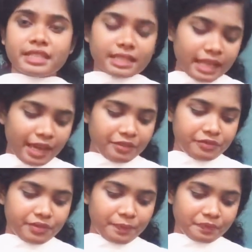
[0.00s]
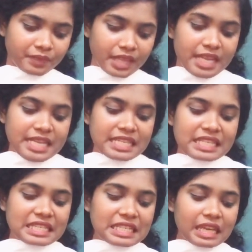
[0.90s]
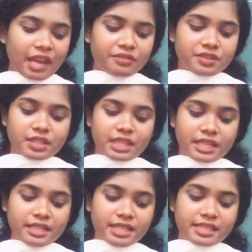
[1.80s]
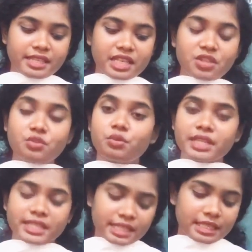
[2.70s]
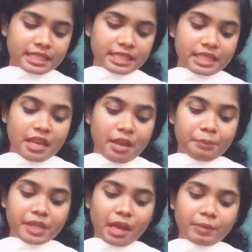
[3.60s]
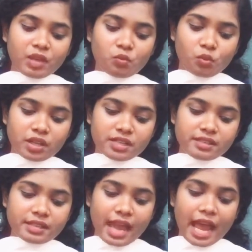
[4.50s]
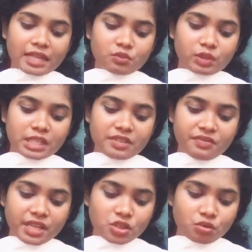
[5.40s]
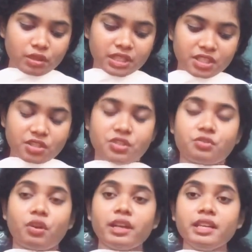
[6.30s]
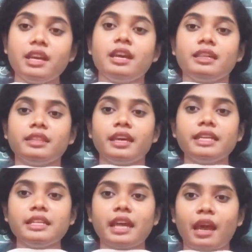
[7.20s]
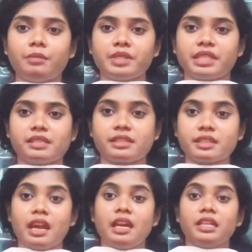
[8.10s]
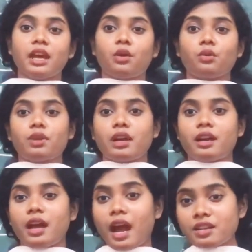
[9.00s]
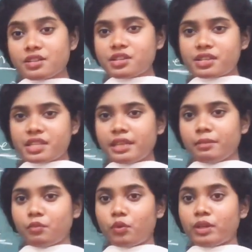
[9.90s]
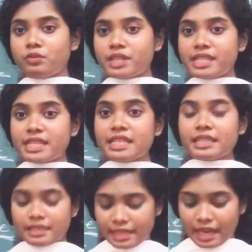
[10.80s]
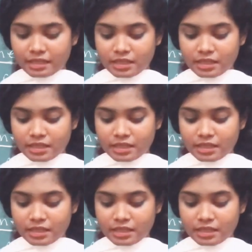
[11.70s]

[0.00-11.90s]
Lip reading: life. City life today is increasingly becoming worse and will eventually destroy the inhabitants. Now under theme, when we see that